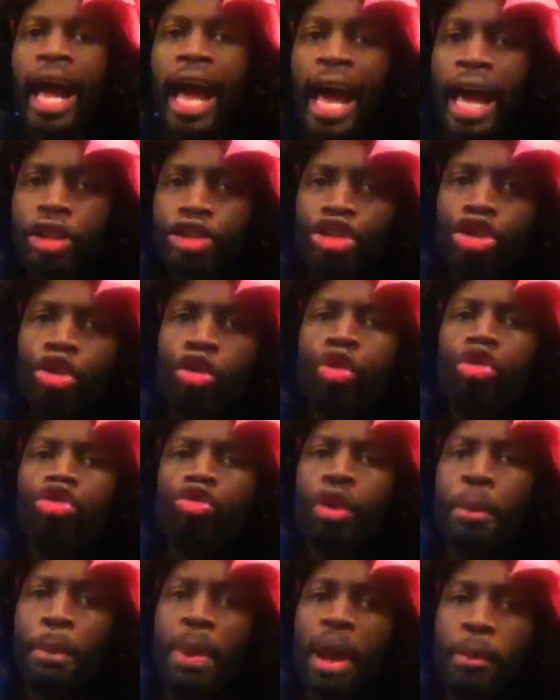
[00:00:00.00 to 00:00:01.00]
I choose
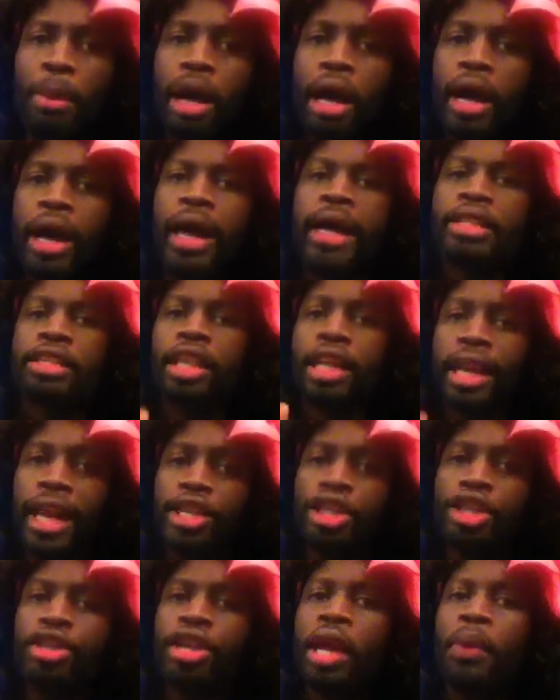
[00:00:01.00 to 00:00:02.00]
to remember her as the
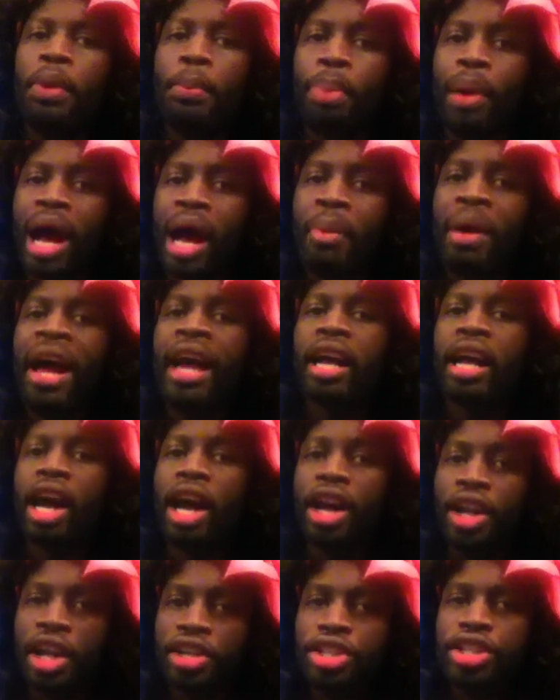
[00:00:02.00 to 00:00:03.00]
legendary pop
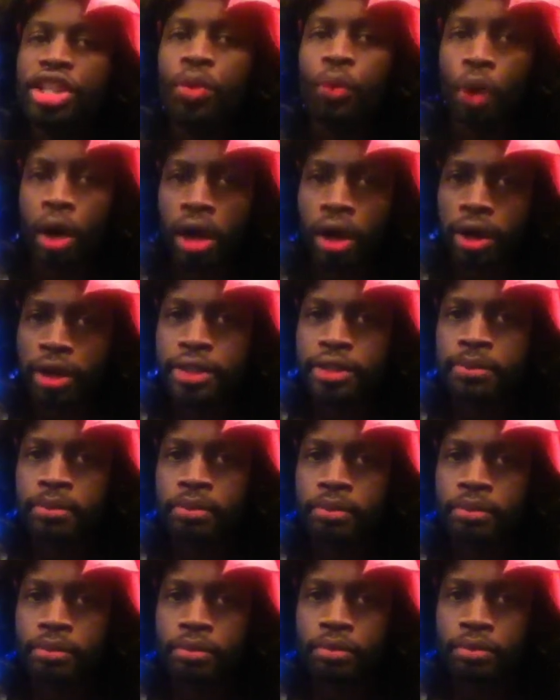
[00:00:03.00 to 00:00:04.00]
icon that she was.
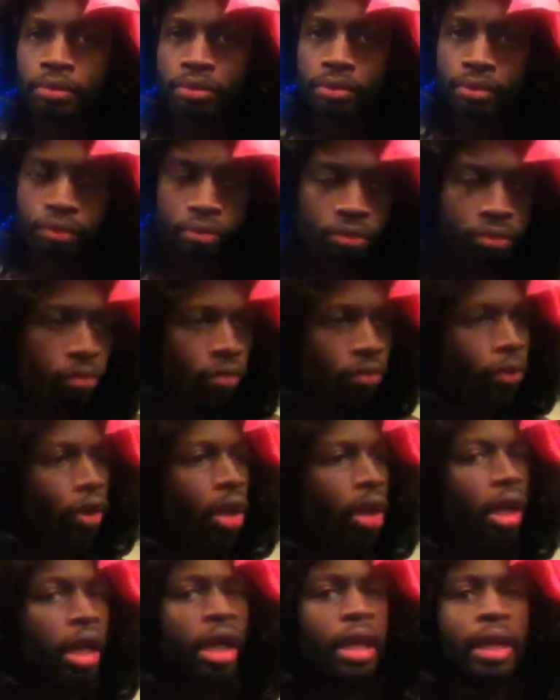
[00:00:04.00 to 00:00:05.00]

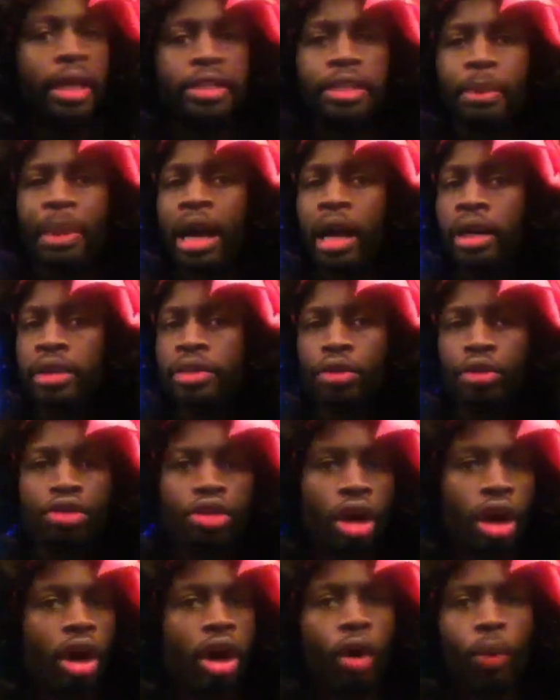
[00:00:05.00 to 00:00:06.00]
And that's what my auntie
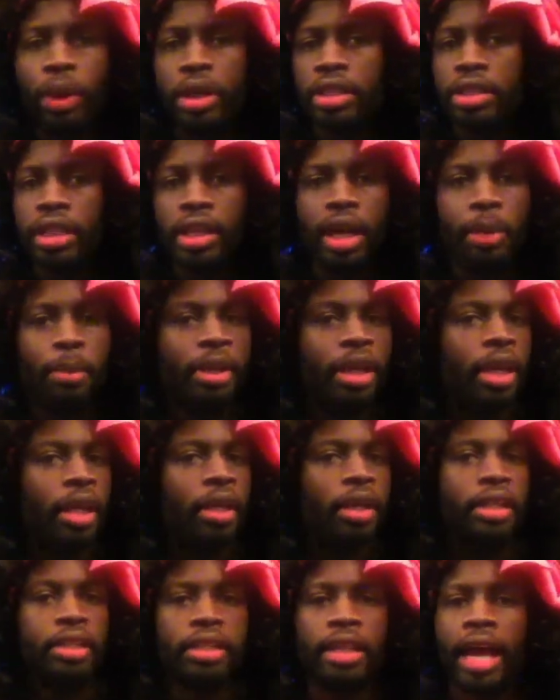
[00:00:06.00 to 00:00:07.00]
used to always tell me.
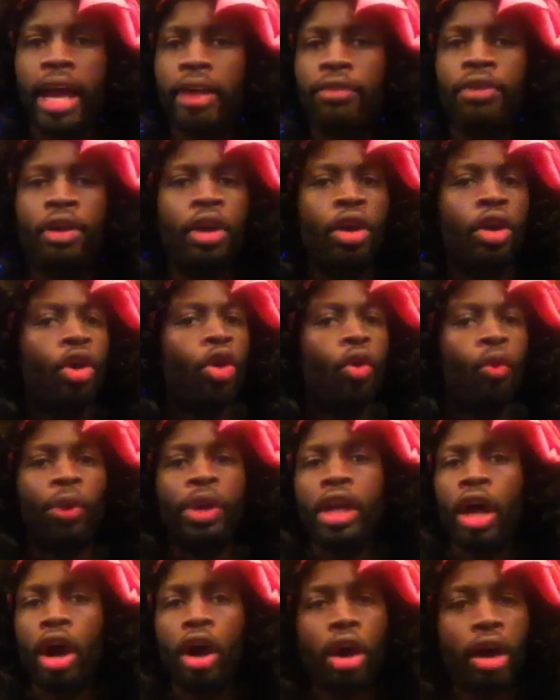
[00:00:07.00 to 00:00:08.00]
In this life,
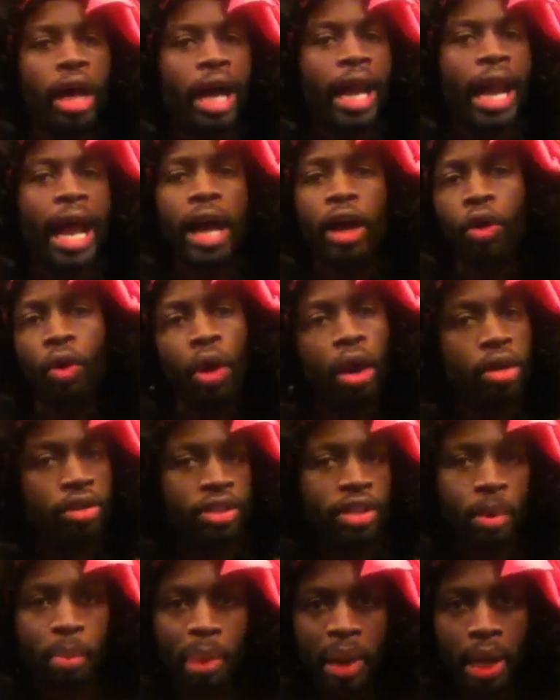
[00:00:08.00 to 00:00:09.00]
we all got our
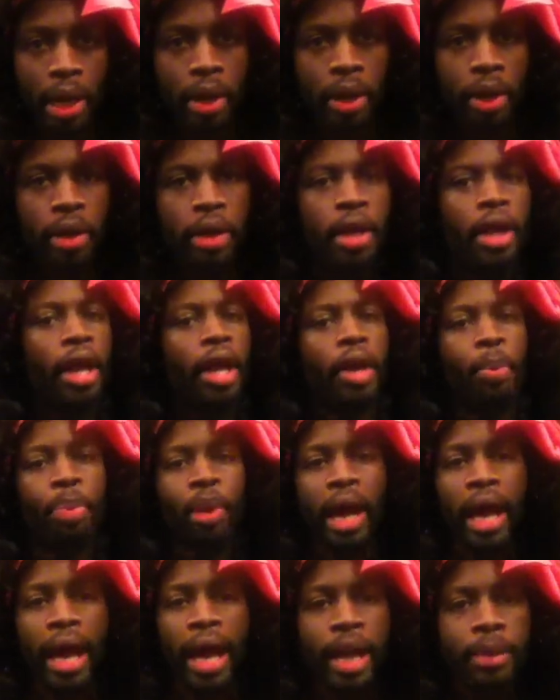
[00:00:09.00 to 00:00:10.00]
cross to bear. And
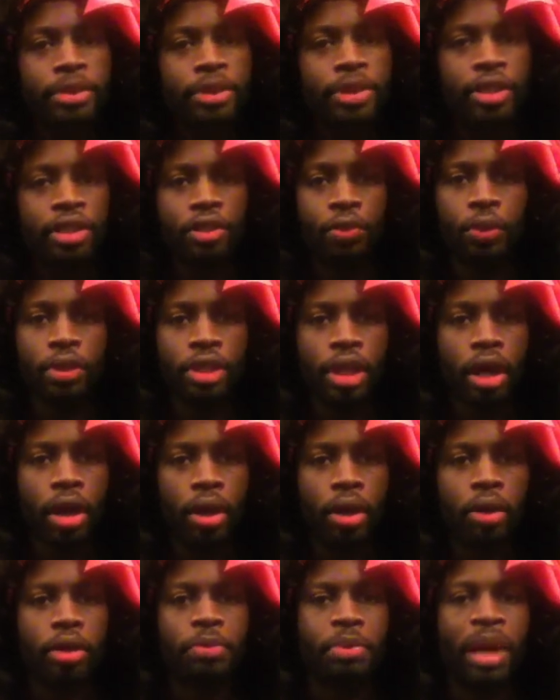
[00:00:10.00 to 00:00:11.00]
perhaps this was
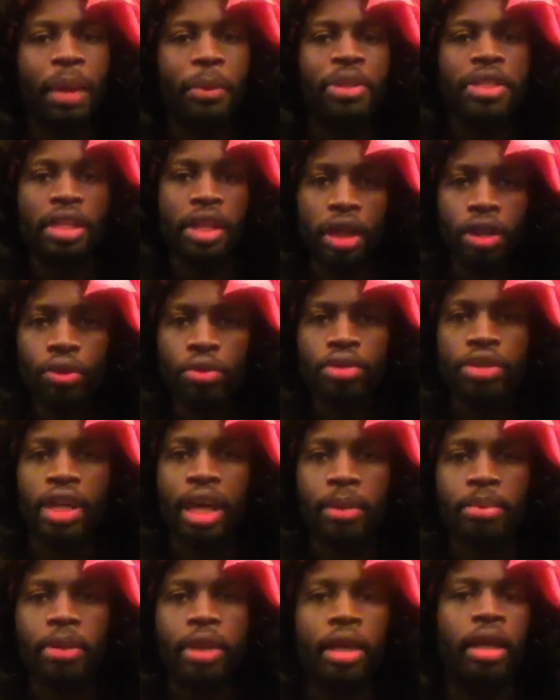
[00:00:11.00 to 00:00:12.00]
hers. But I'm going to tell you
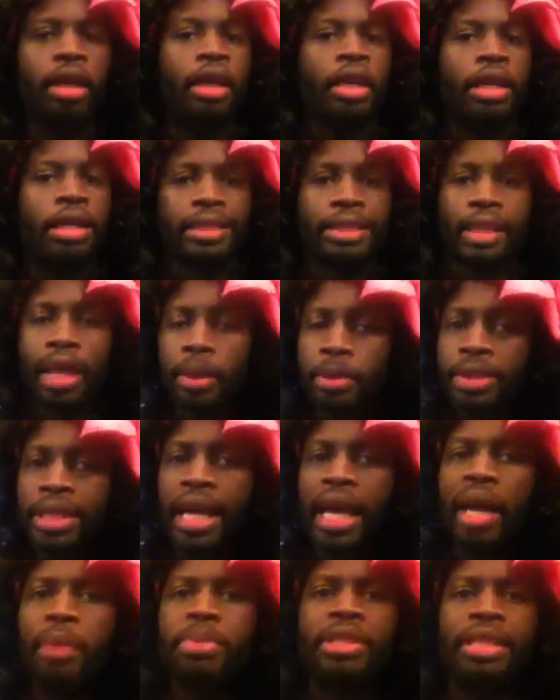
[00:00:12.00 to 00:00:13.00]
something.
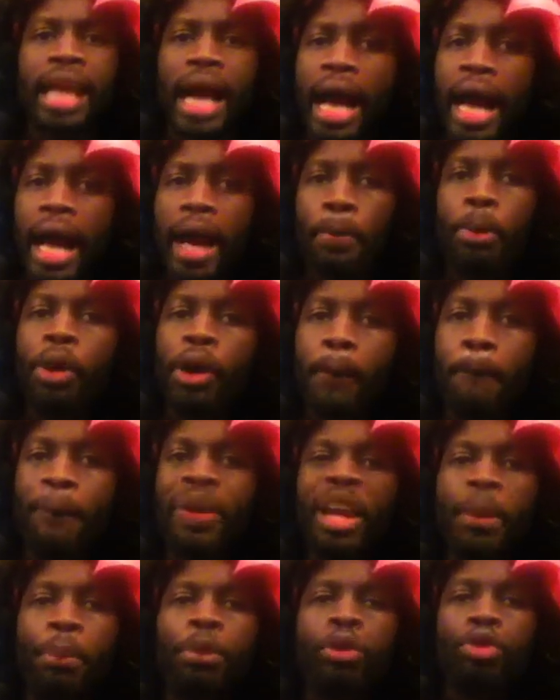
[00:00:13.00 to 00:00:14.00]
Sometimes God put
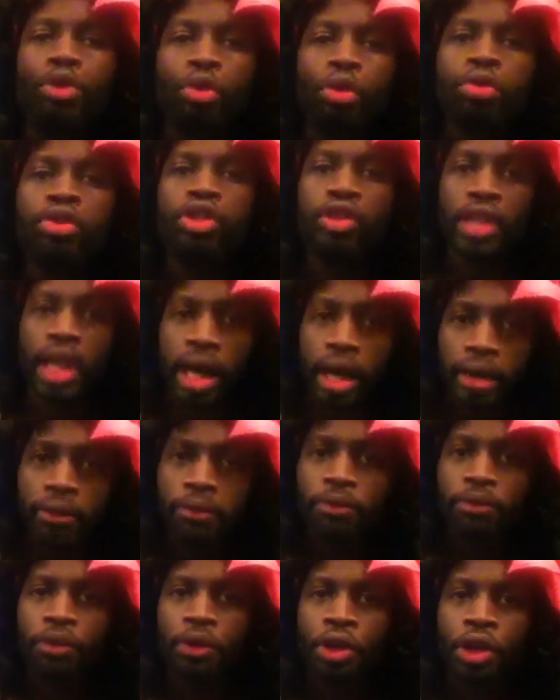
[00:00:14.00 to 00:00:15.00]
people through stuff